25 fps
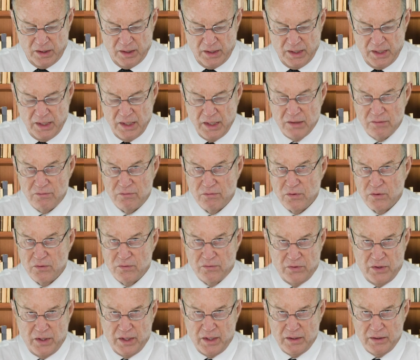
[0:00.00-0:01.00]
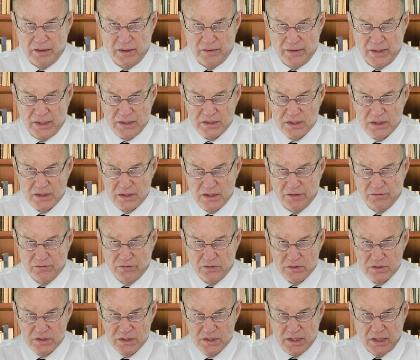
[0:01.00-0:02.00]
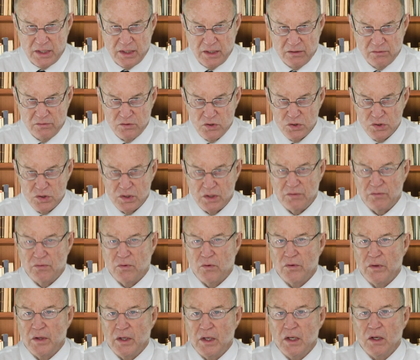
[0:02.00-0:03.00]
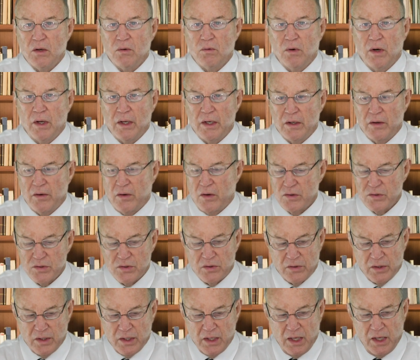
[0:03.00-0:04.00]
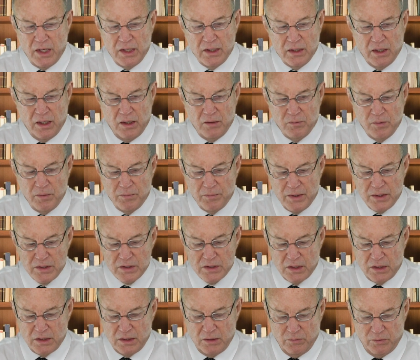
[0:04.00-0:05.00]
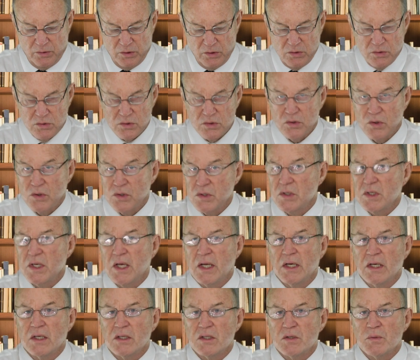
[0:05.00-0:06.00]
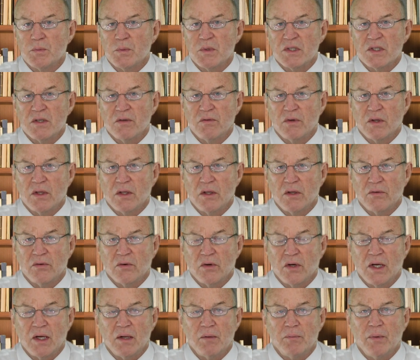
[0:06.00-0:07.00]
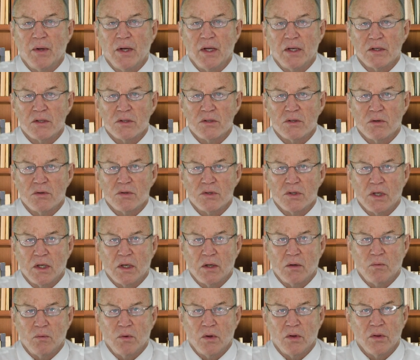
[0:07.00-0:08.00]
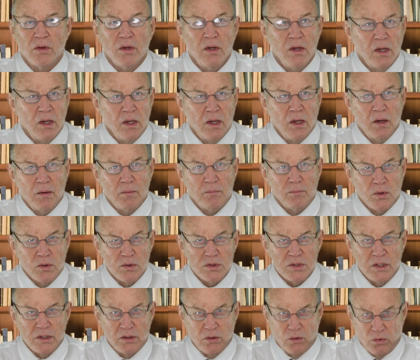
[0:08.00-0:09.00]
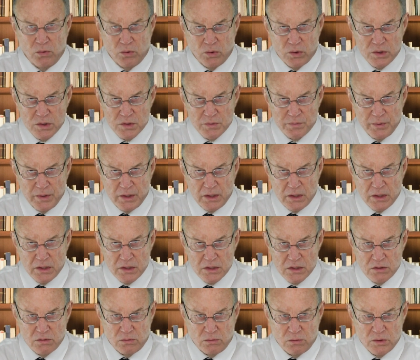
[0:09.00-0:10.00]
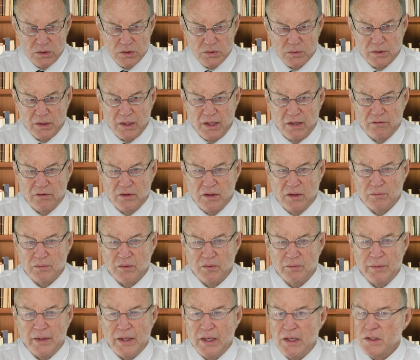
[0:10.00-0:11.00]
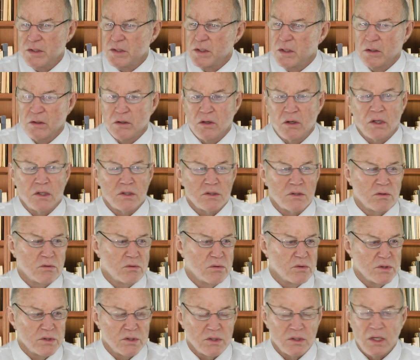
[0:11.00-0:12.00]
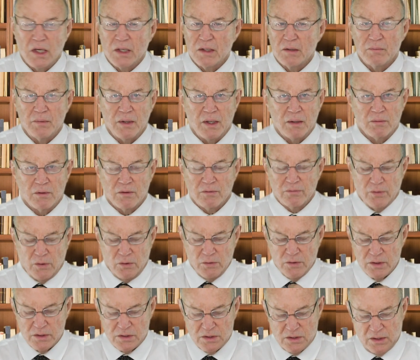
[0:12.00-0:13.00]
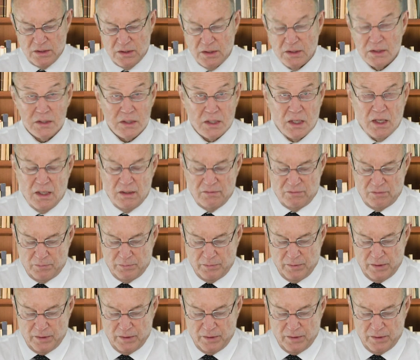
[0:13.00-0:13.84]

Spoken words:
head for vet, and that's a different setting, usually for the equine and also the canine. We basically will use those settings specifically for head pain associated with mostly the horse, because the horse will have a number of pains that will cause the horse not to be able to focus, and it's kind of